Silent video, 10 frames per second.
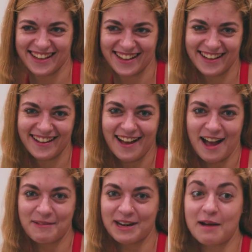
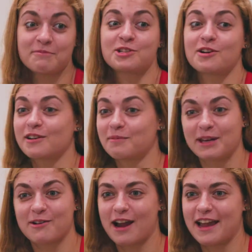I mean, I'm sure it'll
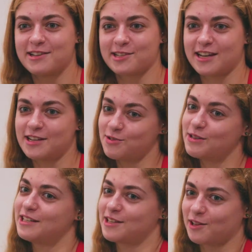be great. Just, I do
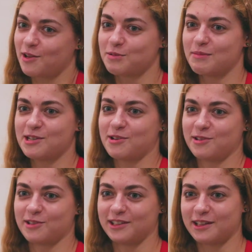need to close my
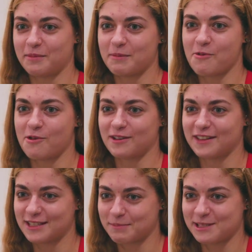shoulder a little bit more in
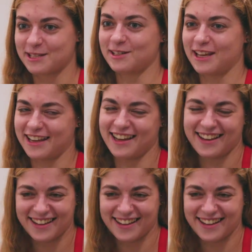this position. Like,